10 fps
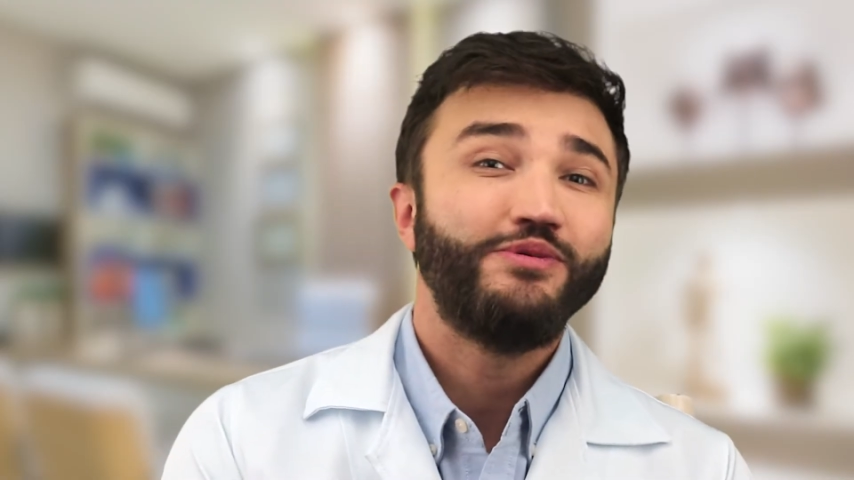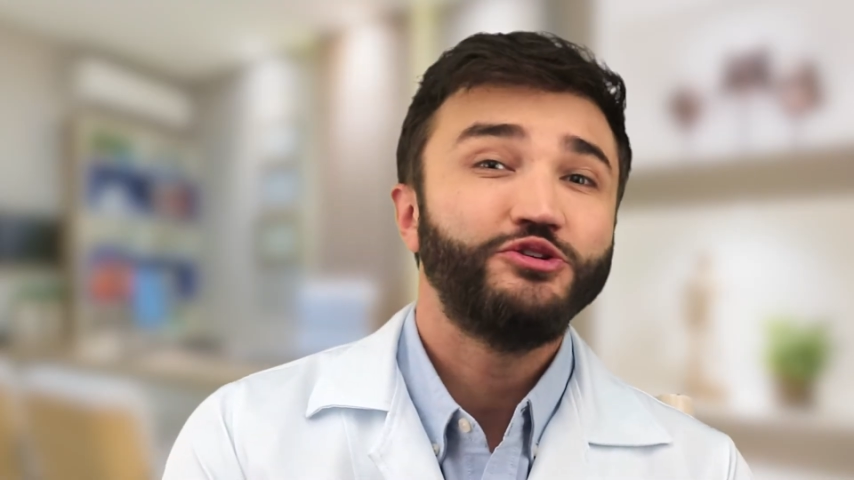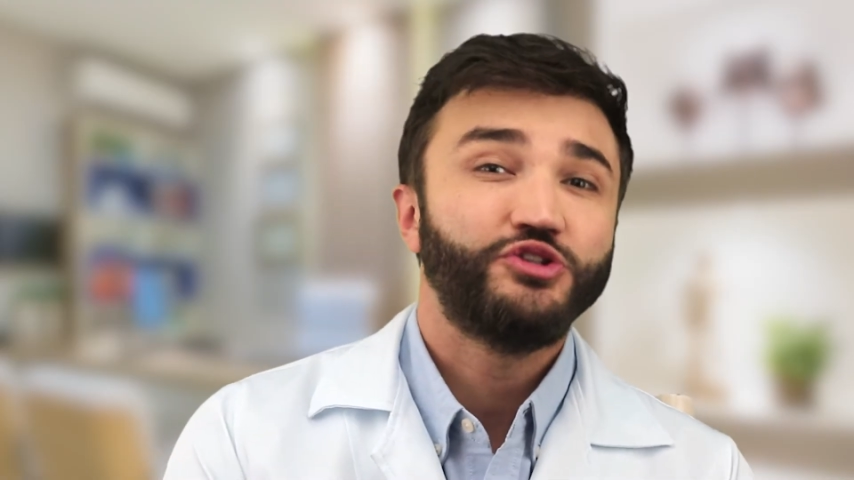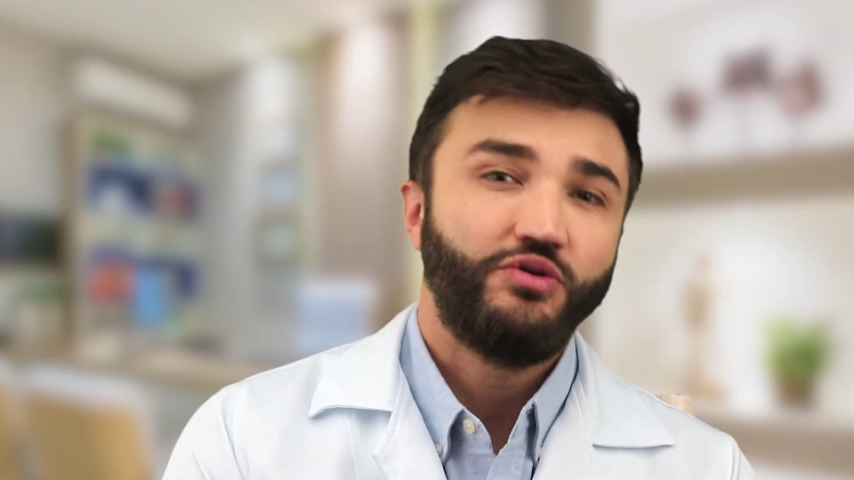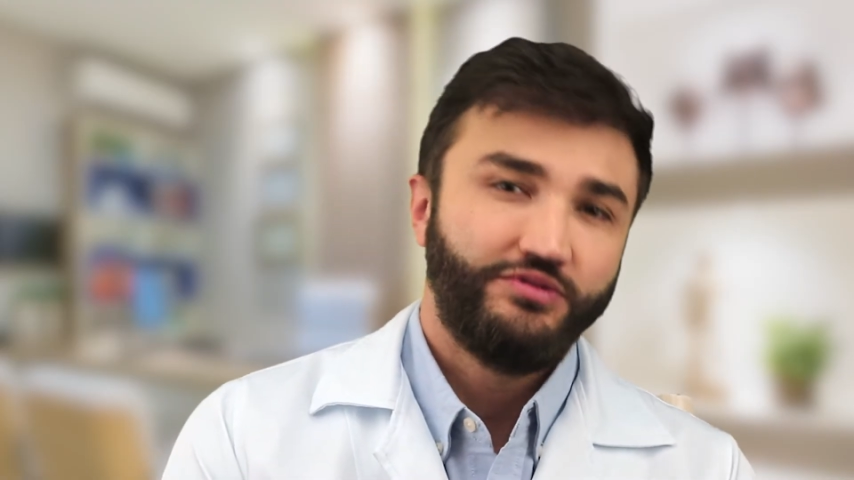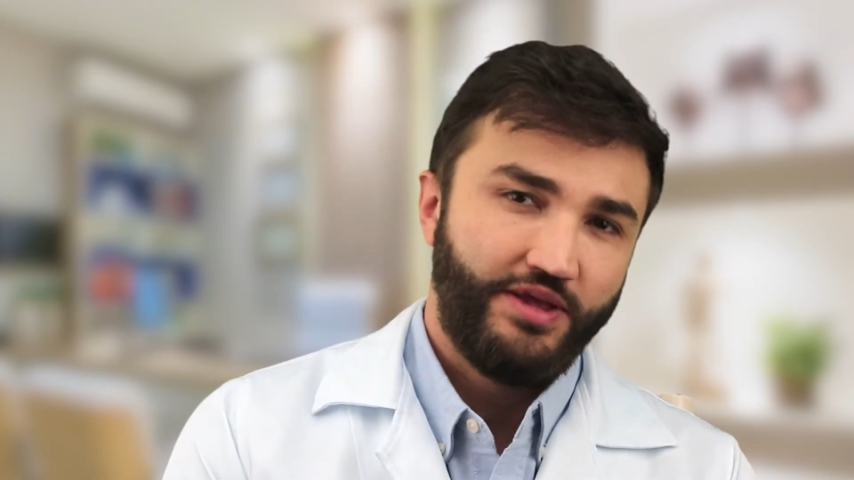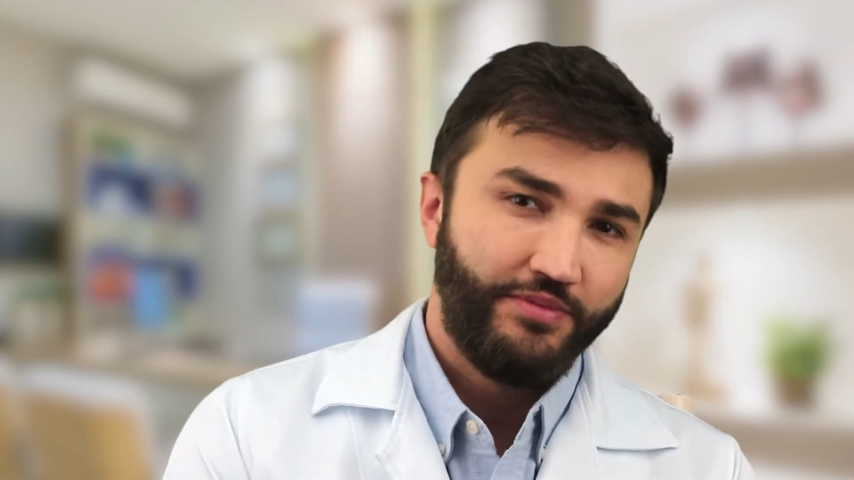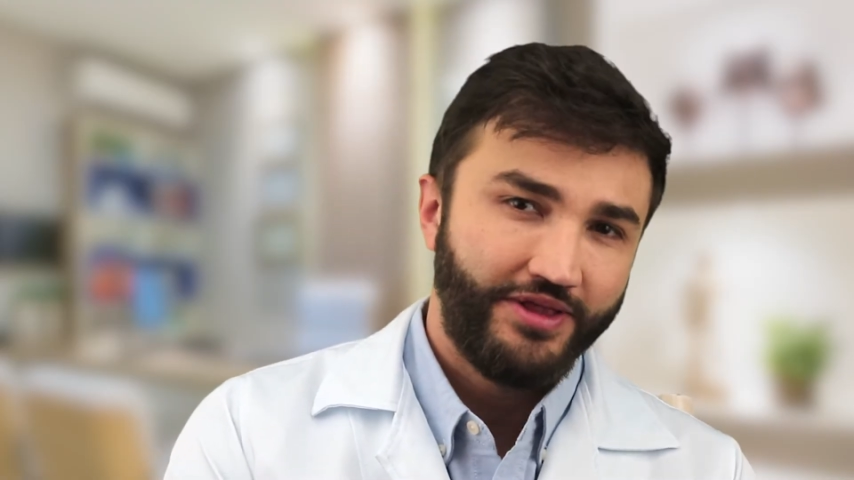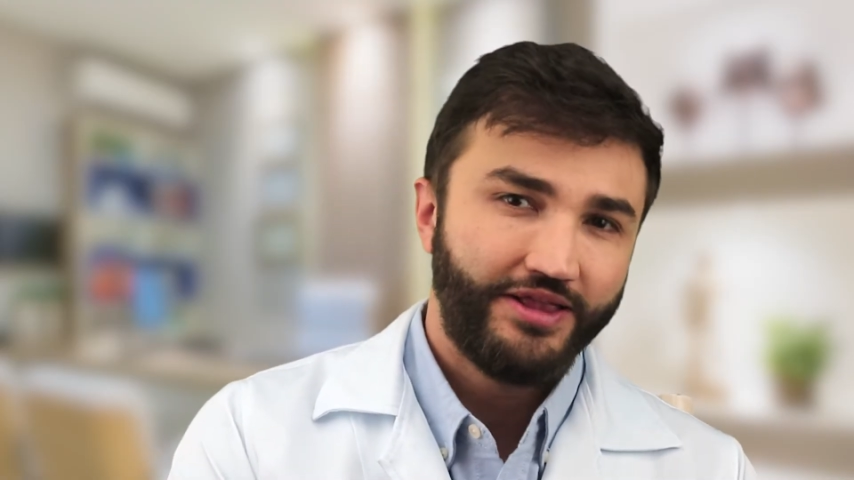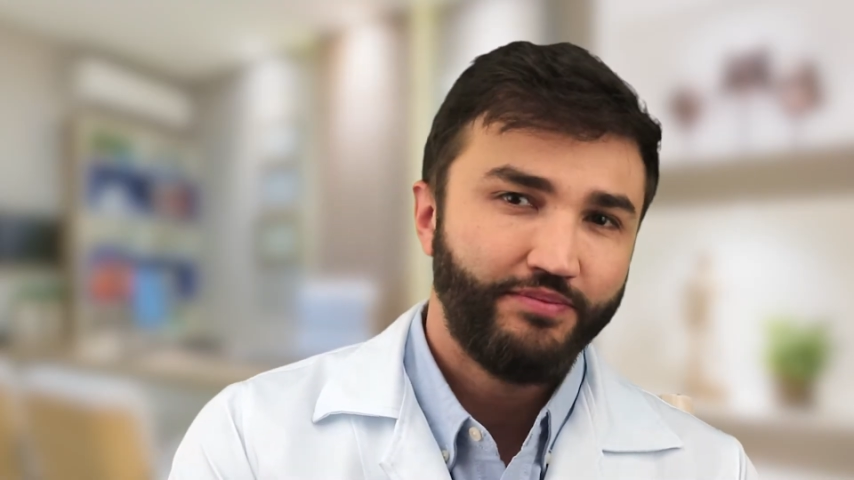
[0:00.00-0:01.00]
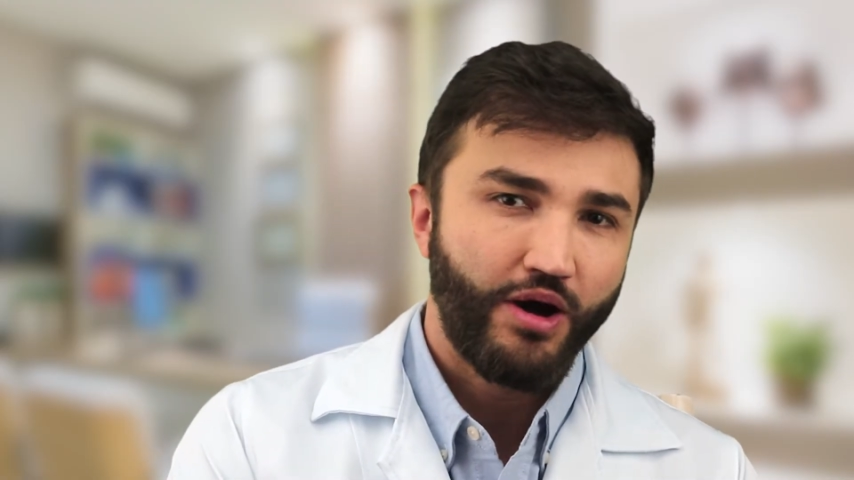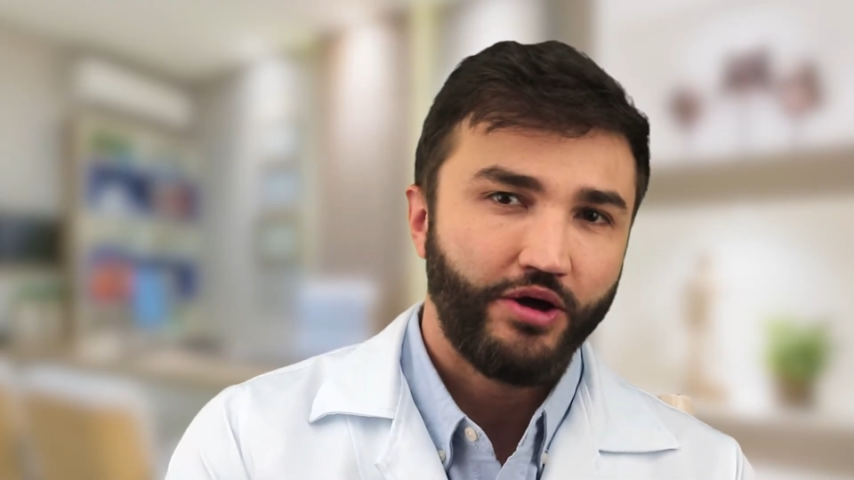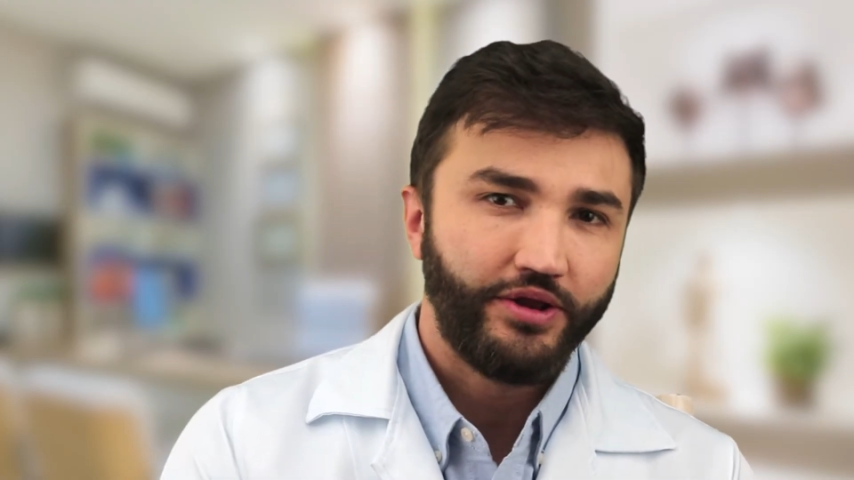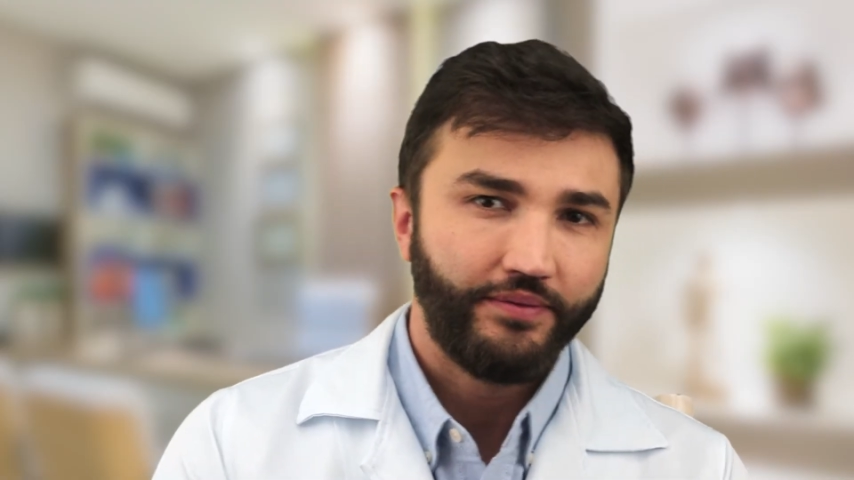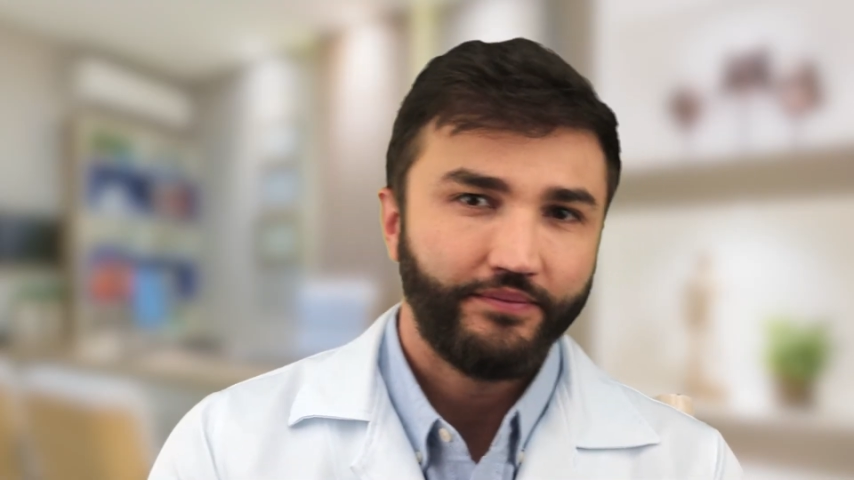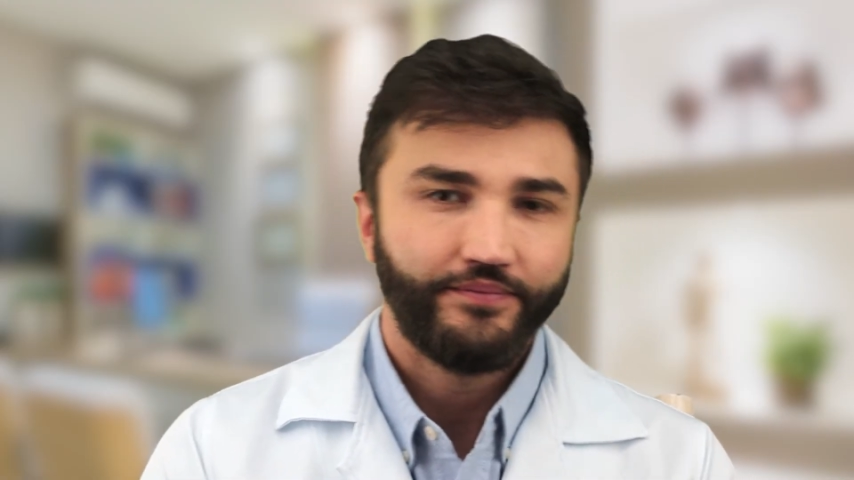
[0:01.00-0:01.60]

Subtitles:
most contaminated body.